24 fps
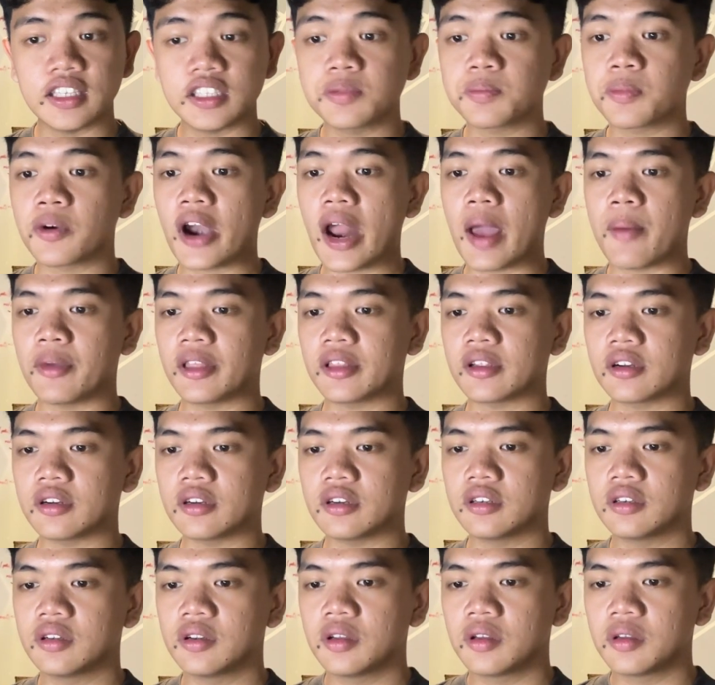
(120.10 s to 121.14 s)
this parameter,
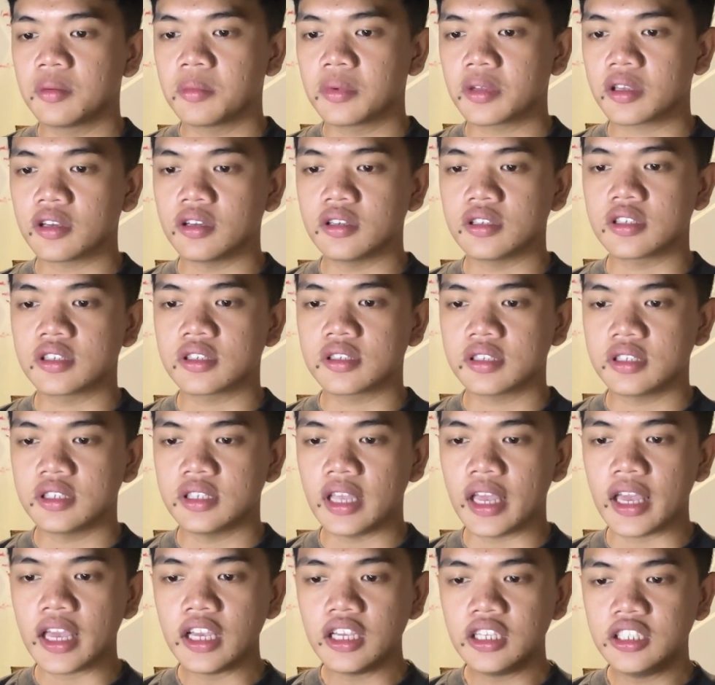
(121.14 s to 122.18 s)
because
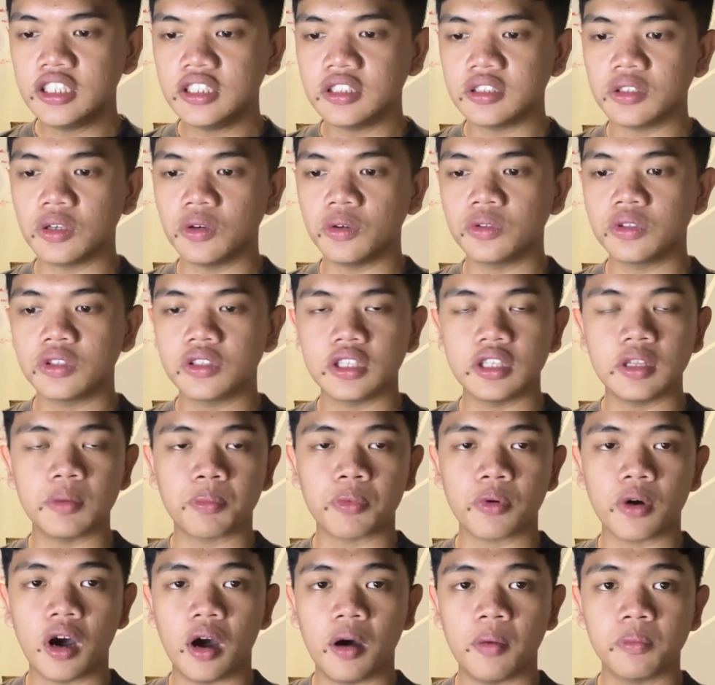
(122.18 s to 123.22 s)
the agent node in the
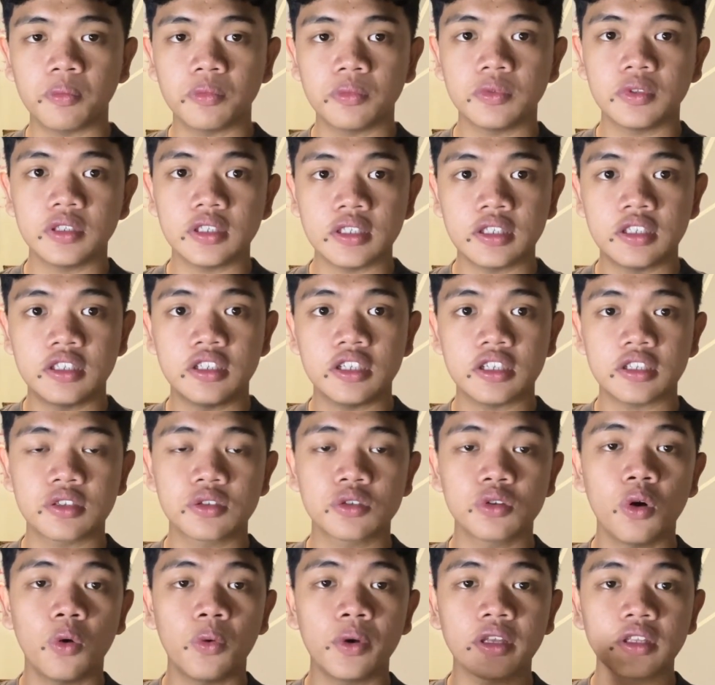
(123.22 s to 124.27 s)
prompt is just
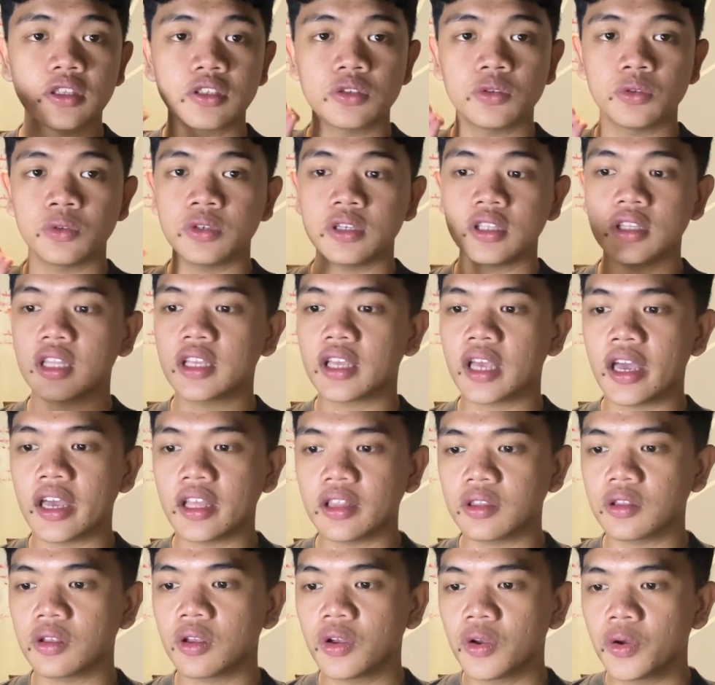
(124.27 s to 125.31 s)
going to indicate
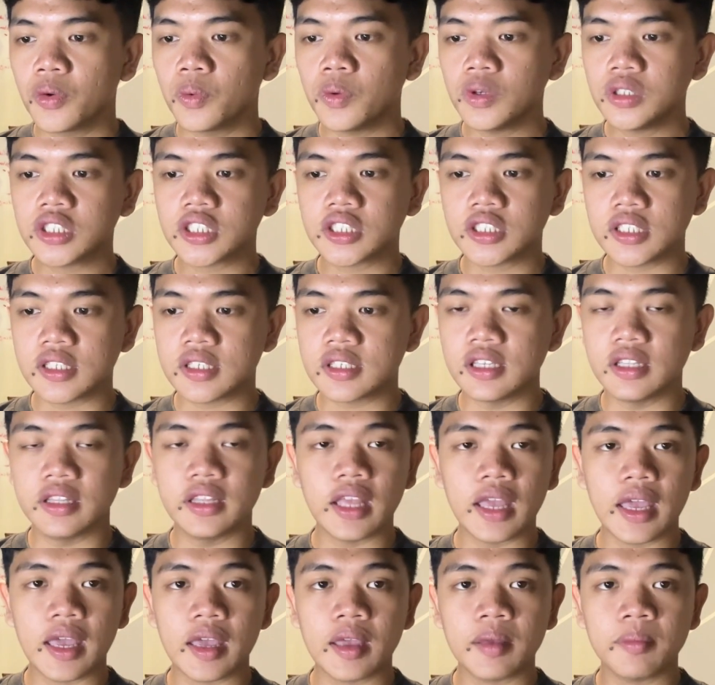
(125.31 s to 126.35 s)
which is the
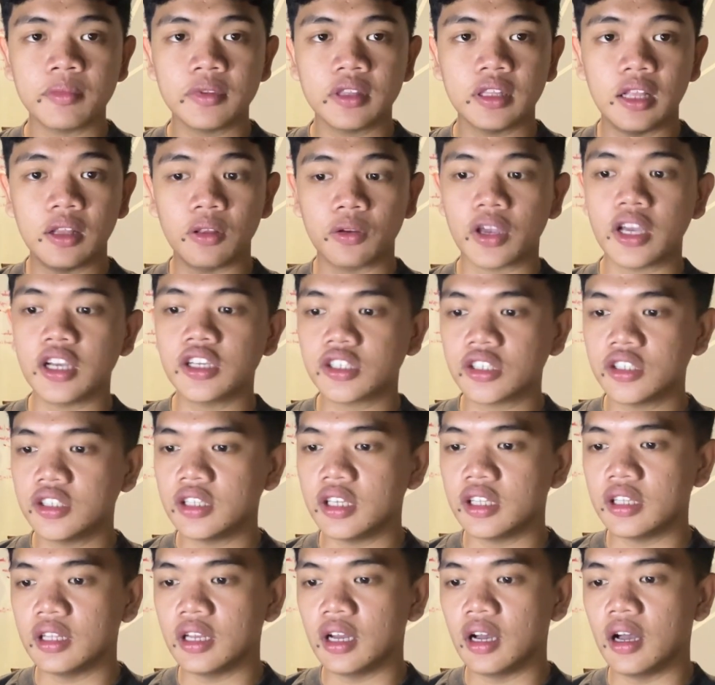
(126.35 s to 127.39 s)
name, the location,
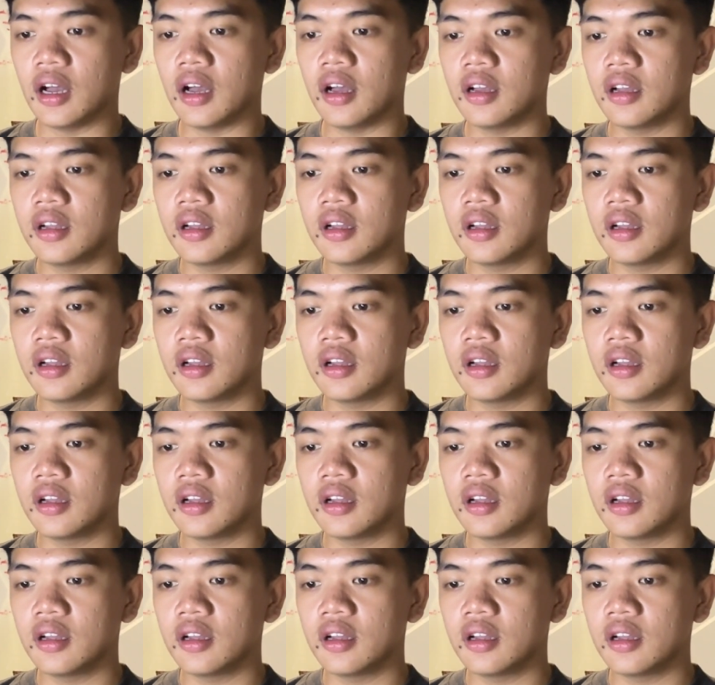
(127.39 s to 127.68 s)
and the